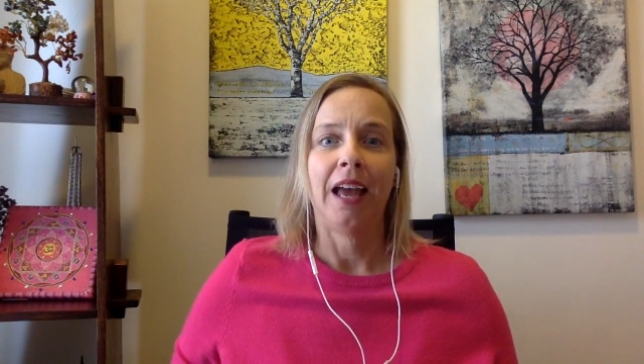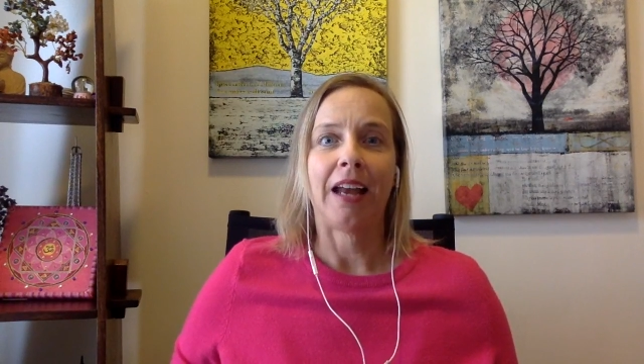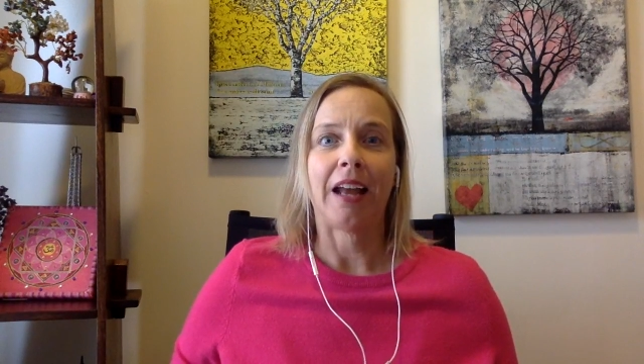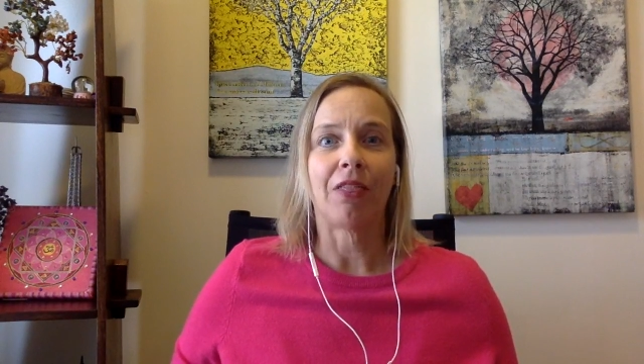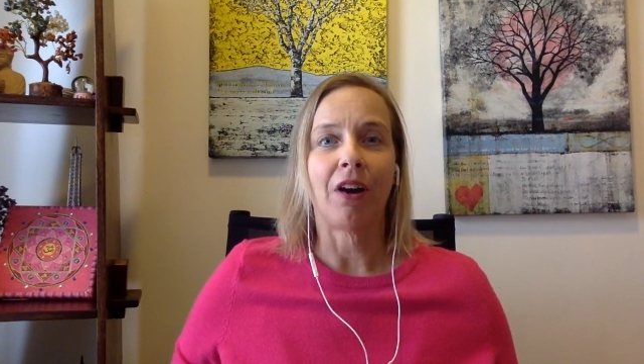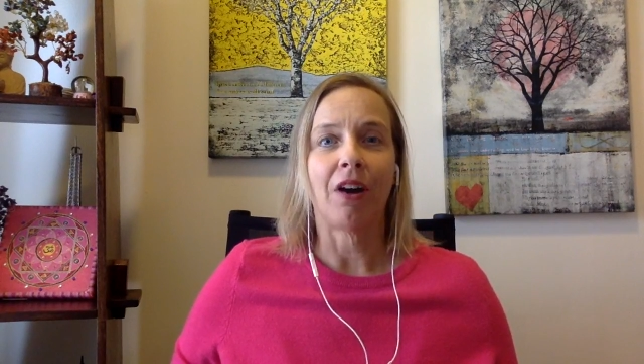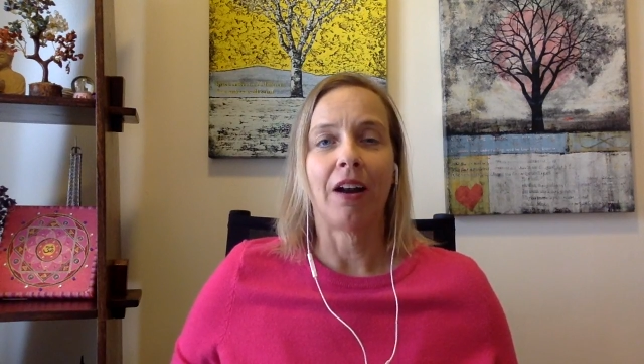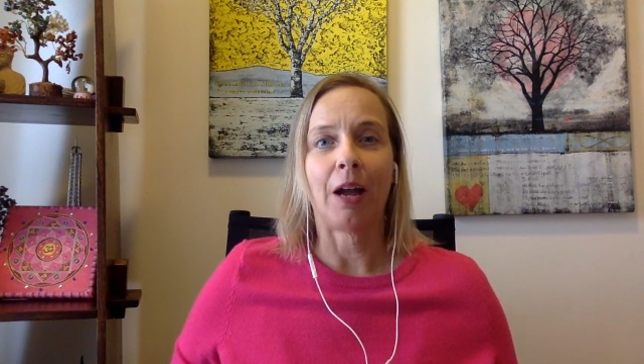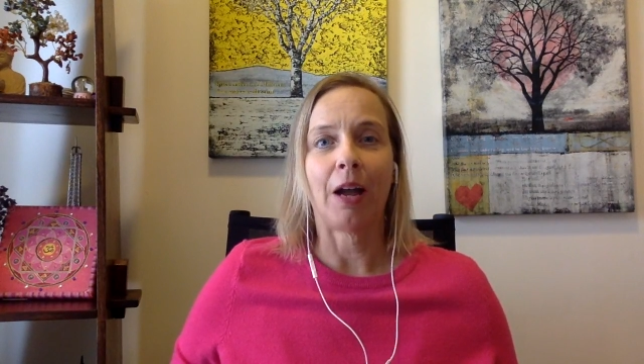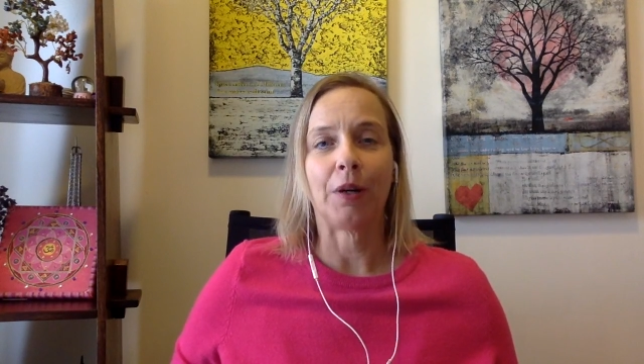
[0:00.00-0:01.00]
and I thought
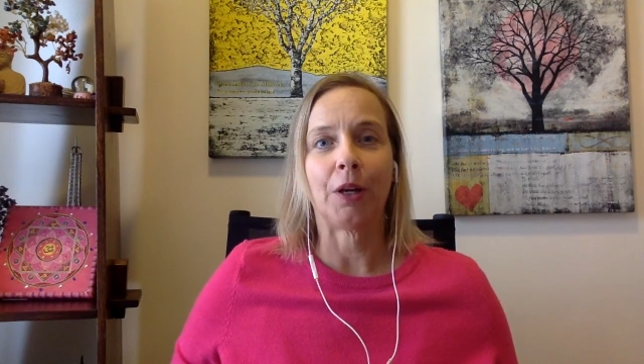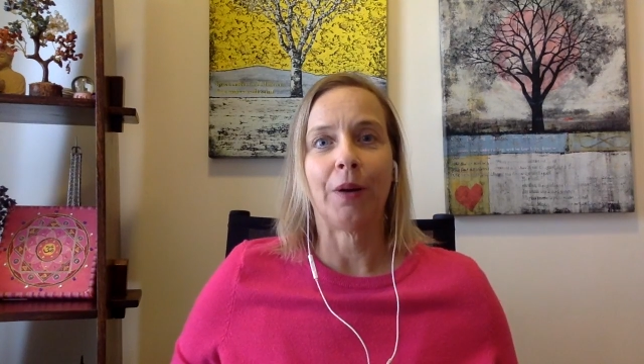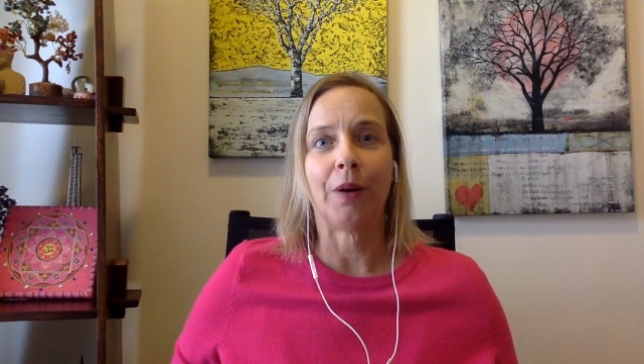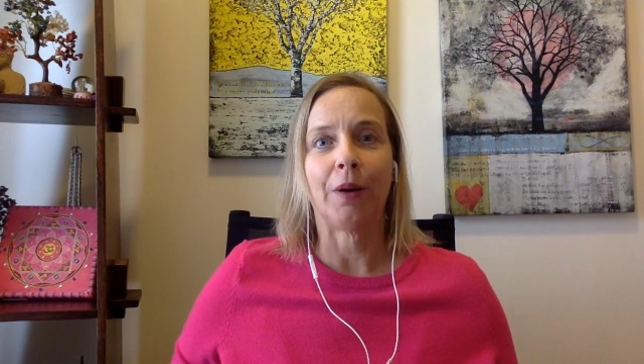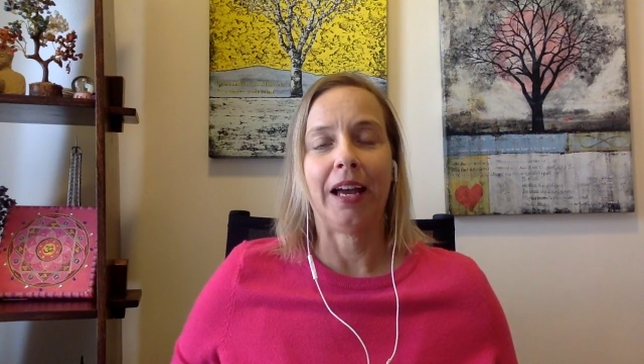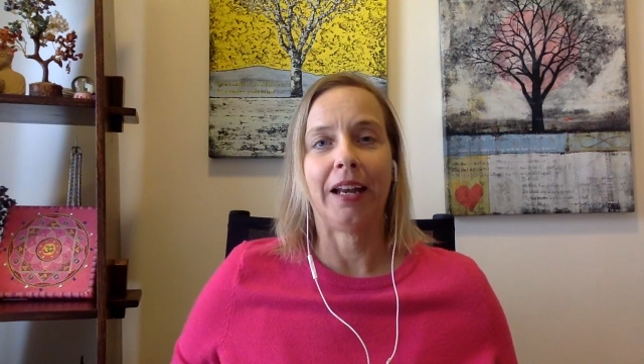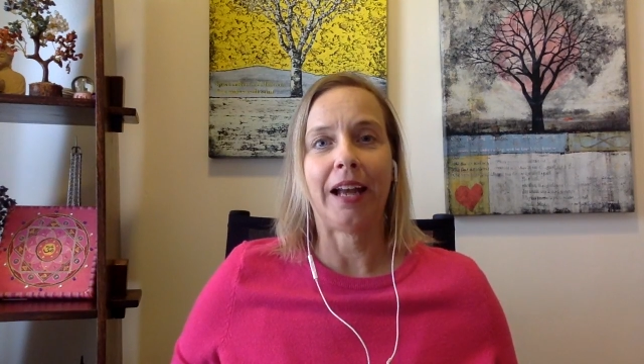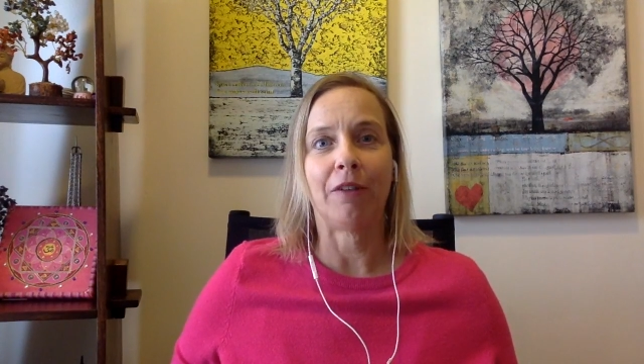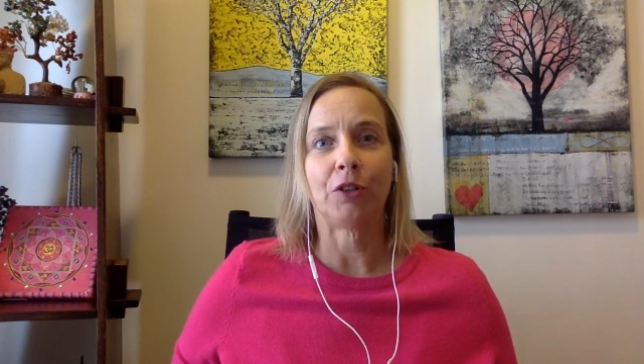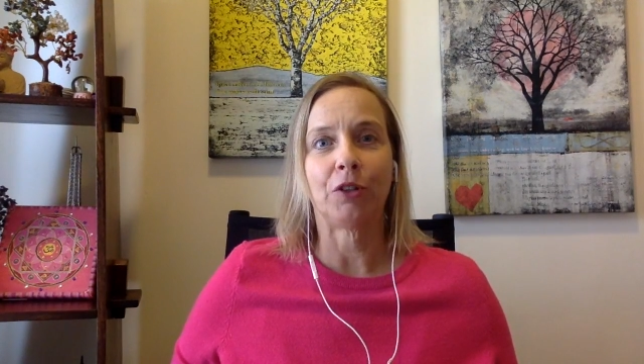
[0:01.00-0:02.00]
I would go ahead
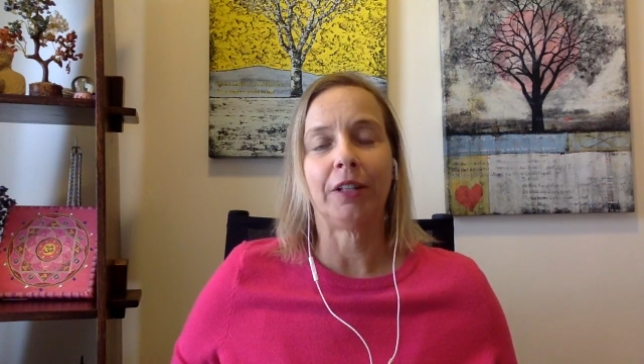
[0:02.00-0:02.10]
after